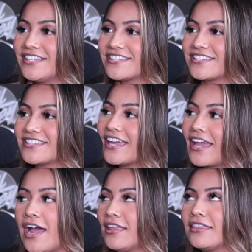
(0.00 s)
It's like,
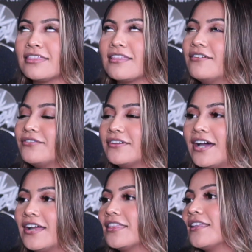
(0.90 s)
I love it.
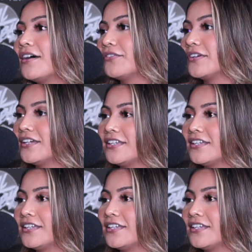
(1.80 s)
I love it.